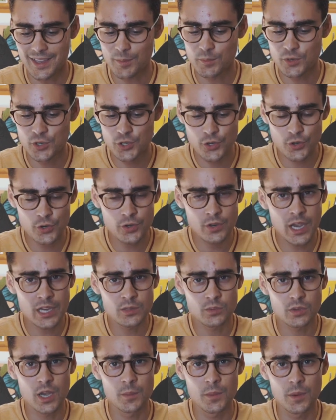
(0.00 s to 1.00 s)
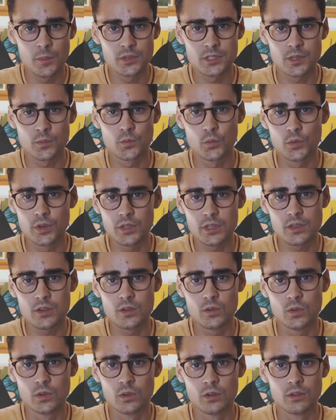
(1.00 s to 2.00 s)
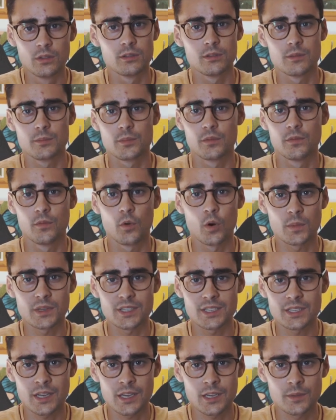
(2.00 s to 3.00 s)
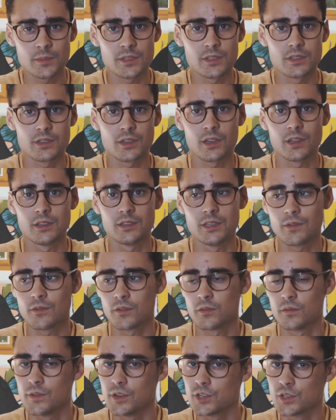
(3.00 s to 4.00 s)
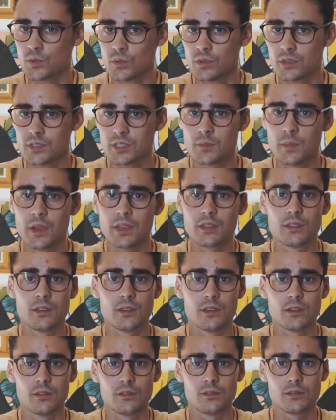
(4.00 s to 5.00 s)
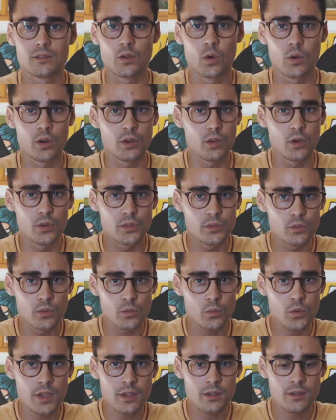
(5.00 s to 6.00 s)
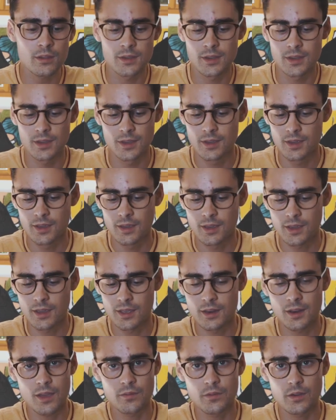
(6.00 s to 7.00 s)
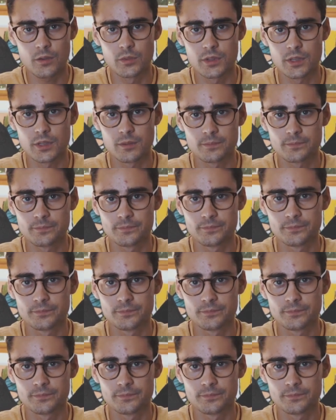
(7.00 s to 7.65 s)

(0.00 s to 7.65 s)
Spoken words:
I'm sure you guys will come up with some really cool performance types, different visuals to make the coin go through the ring, and have fun with it.